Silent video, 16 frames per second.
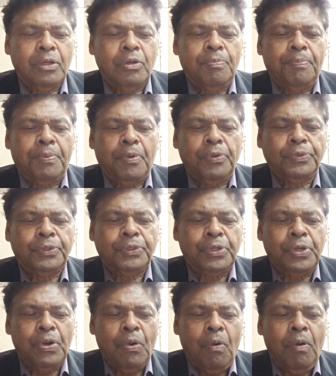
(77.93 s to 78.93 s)
to
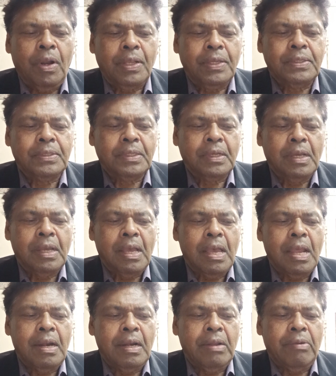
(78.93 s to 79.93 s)
process knowledge
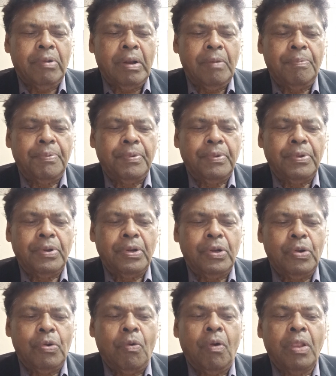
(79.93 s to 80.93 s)
and develop
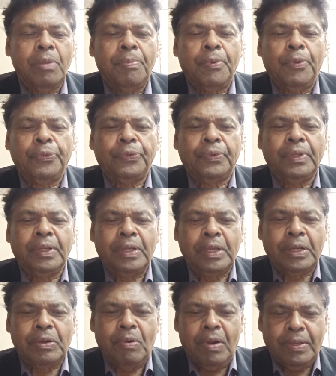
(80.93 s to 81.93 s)
knowledge processing
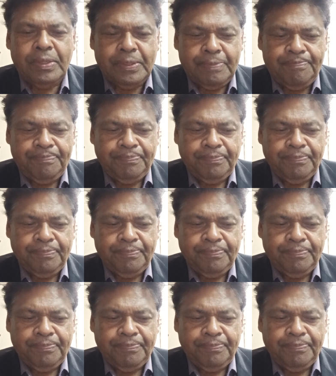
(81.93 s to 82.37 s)
technology